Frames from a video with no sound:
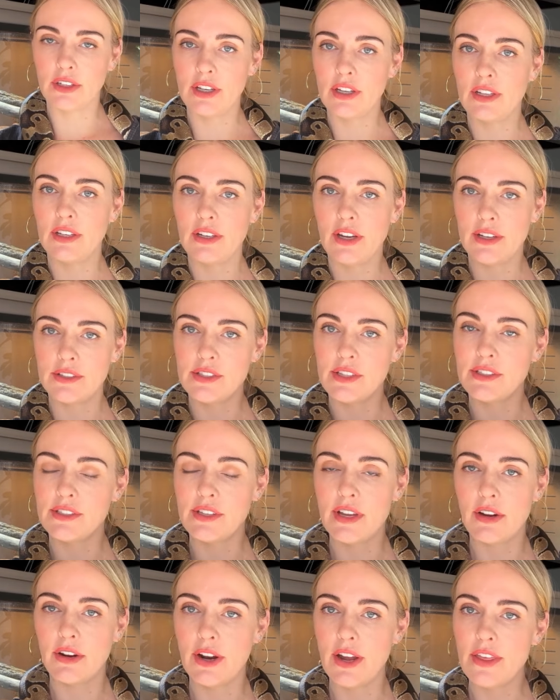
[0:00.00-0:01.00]
a
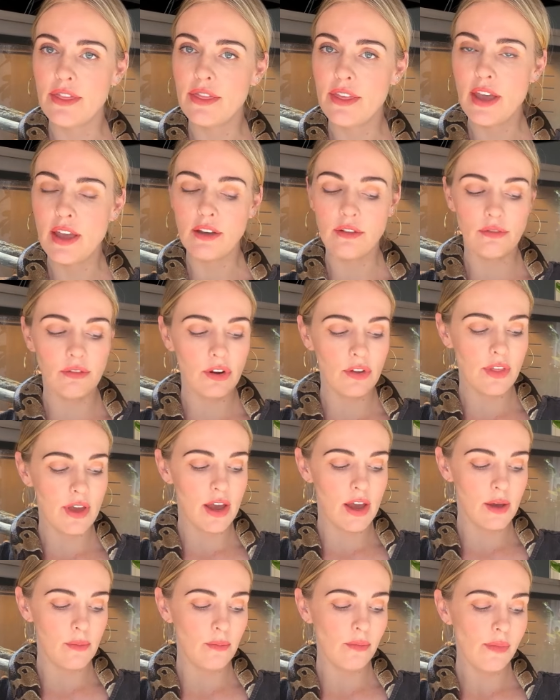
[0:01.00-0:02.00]
necessary thing for
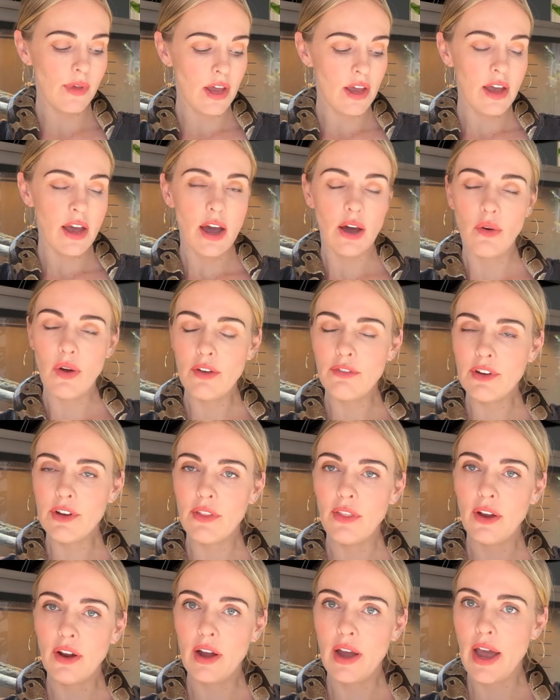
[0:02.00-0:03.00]
them. However,
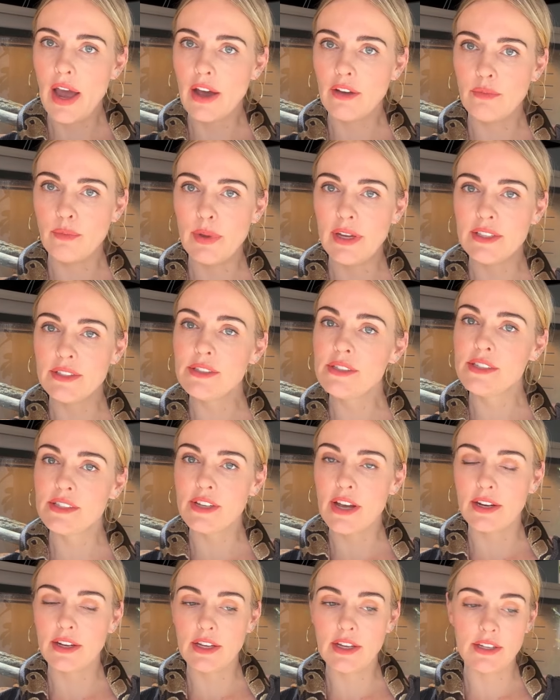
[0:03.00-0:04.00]
there have been
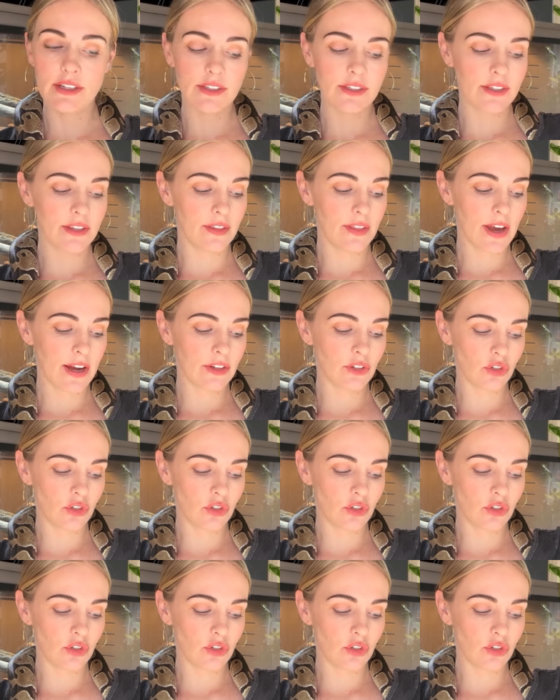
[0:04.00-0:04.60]
studies that